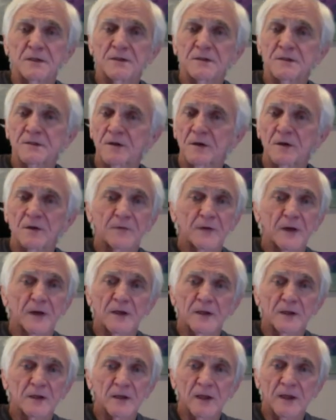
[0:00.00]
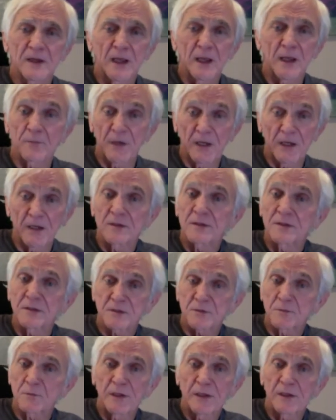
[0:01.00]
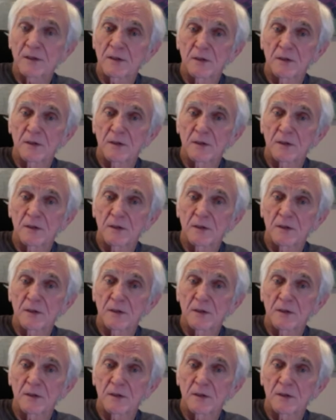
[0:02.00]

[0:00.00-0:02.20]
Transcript: I started, I, I can't pay you this week.